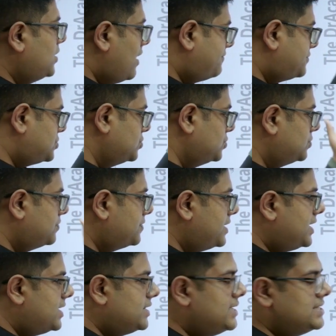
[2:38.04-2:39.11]
have to
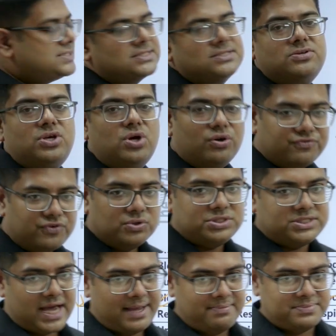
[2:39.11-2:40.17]
read these 3 or 4
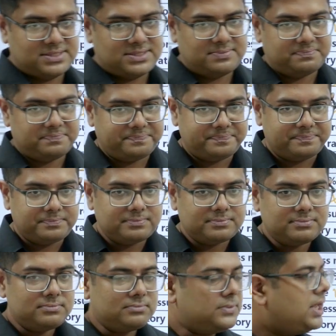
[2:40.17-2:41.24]
times.
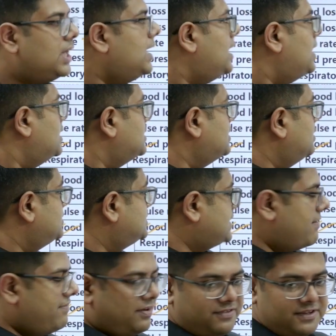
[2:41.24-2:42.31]

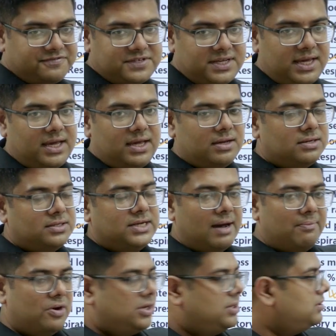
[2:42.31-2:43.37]
750,
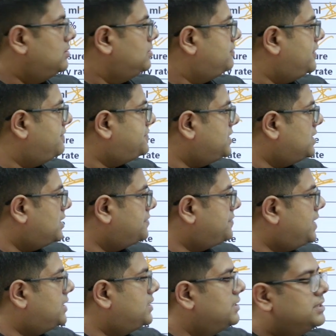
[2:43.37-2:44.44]
double
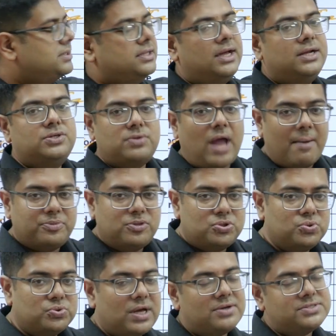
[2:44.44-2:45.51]
1500, then up to
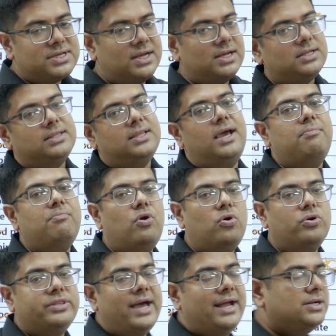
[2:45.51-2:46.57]
2000, then
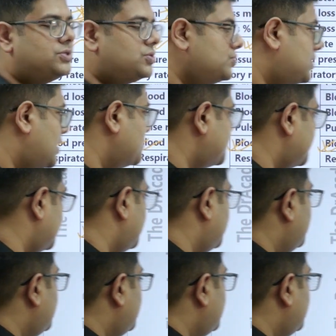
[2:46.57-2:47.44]
more than 2000.